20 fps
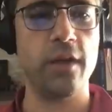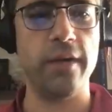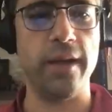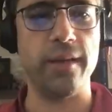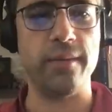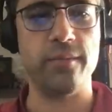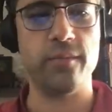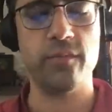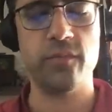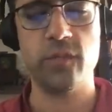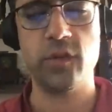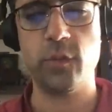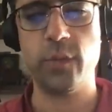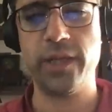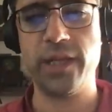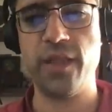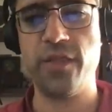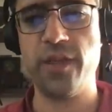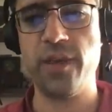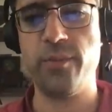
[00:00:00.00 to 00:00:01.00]
All right,
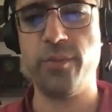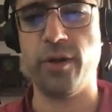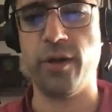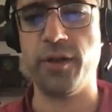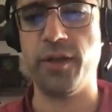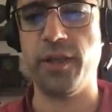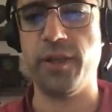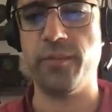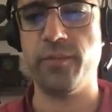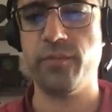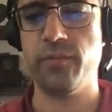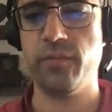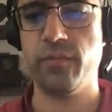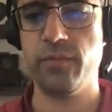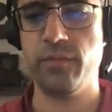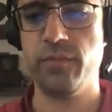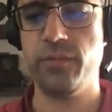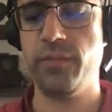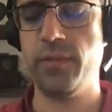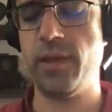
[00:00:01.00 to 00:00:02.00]
so we're going to think broadly.
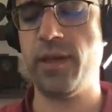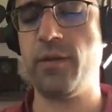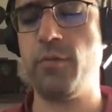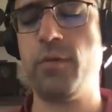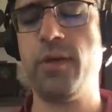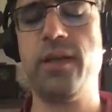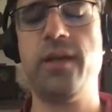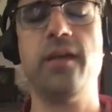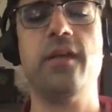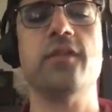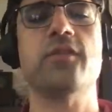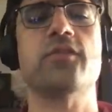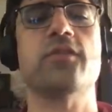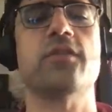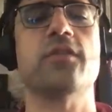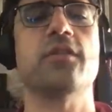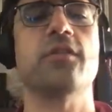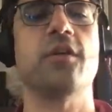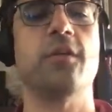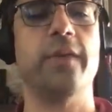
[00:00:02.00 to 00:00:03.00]
Now, what
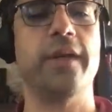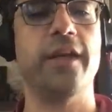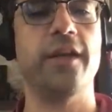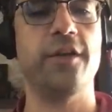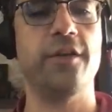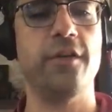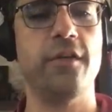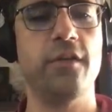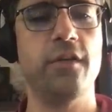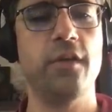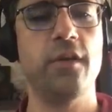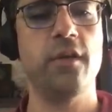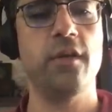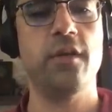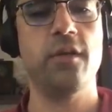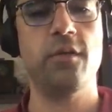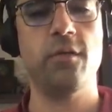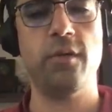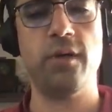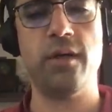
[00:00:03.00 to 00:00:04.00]
else are we going to do?
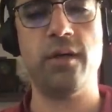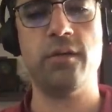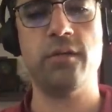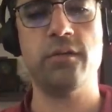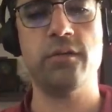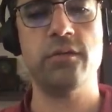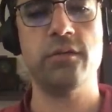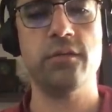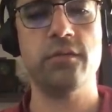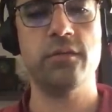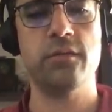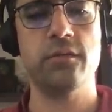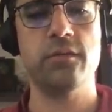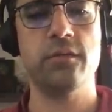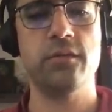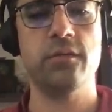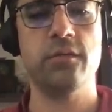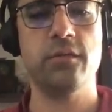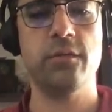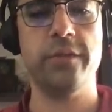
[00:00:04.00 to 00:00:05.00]
Well,
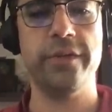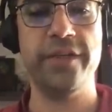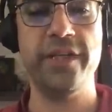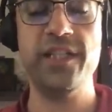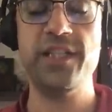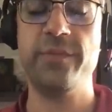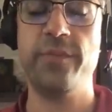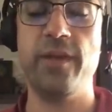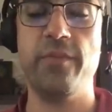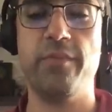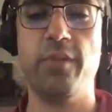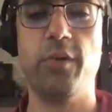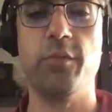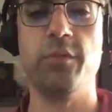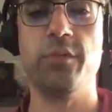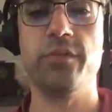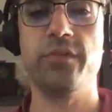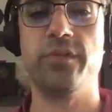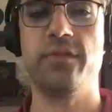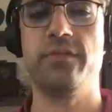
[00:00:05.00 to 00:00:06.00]
we need to be
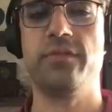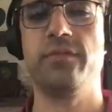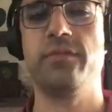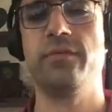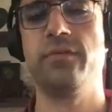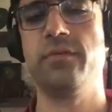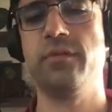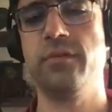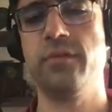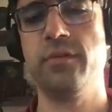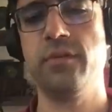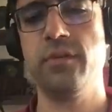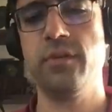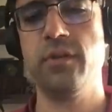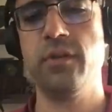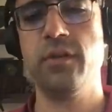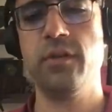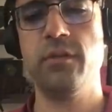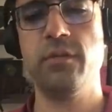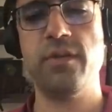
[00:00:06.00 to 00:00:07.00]
bold.
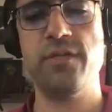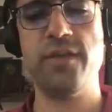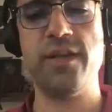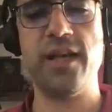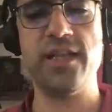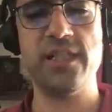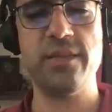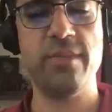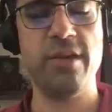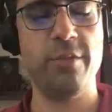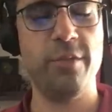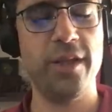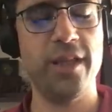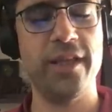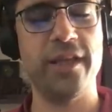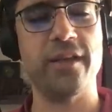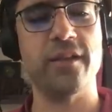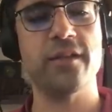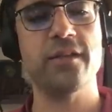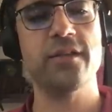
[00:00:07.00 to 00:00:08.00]
We've got to be
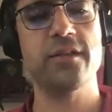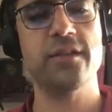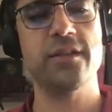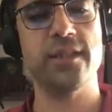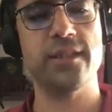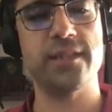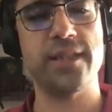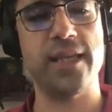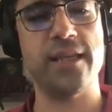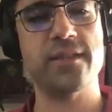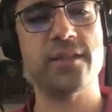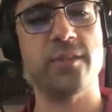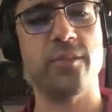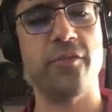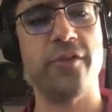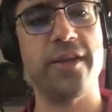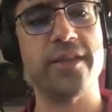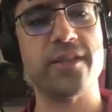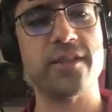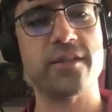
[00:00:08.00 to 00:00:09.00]
willing to take
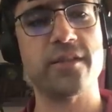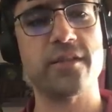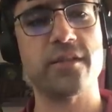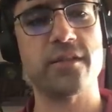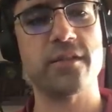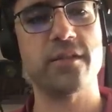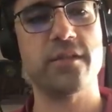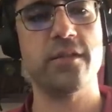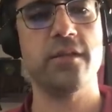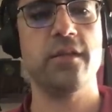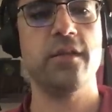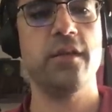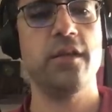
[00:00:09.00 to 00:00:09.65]
some risks.